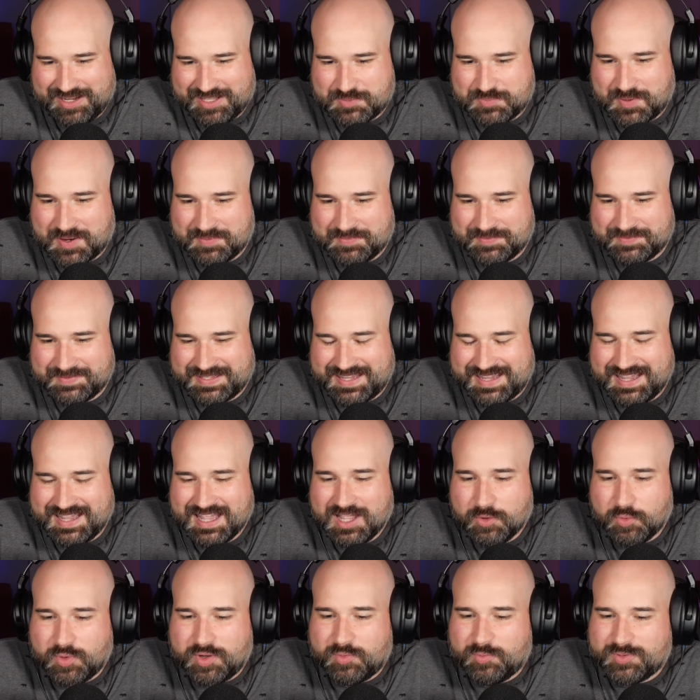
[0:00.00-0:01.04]
It's probably
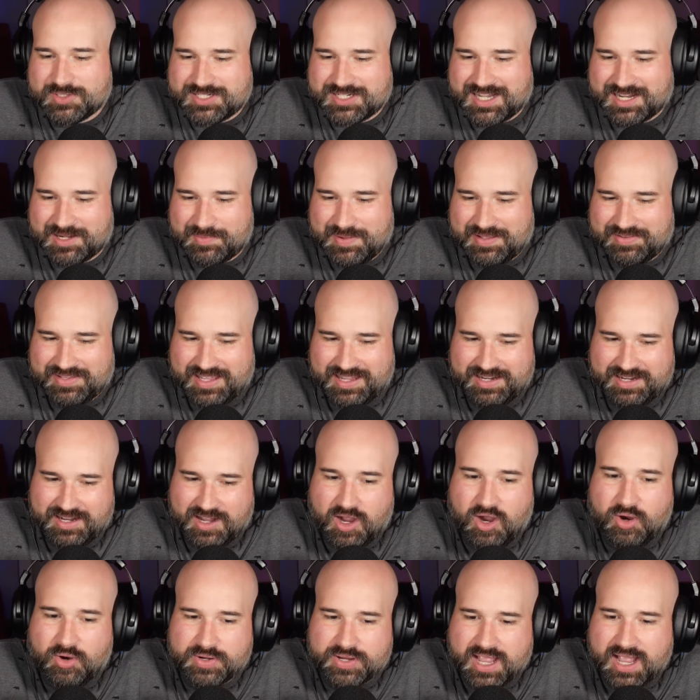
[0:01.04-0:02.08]
we're talking about like,
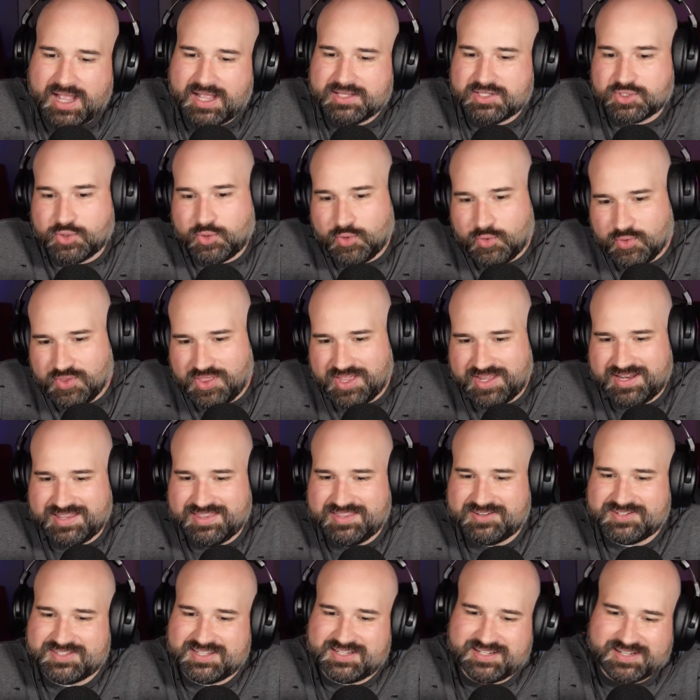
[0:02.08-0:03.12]
oh yeah, it's cool that
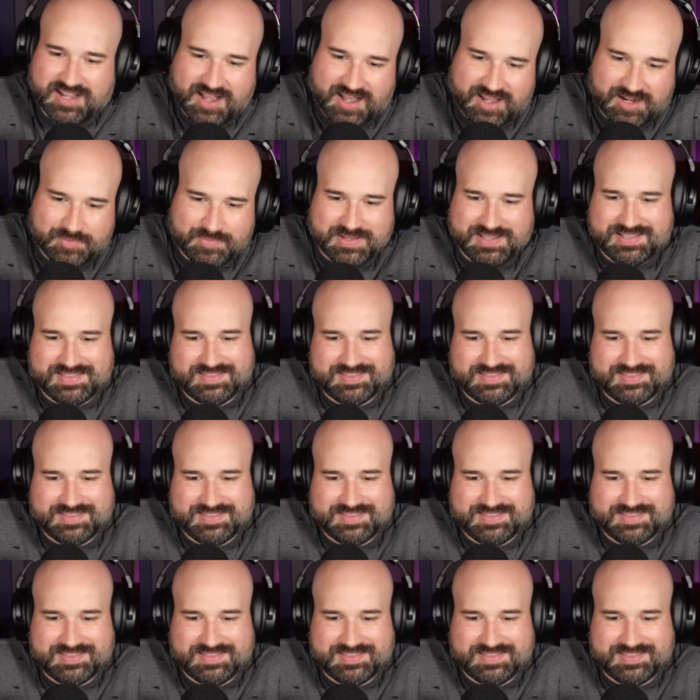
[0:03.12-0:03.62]
there's the dichotomy.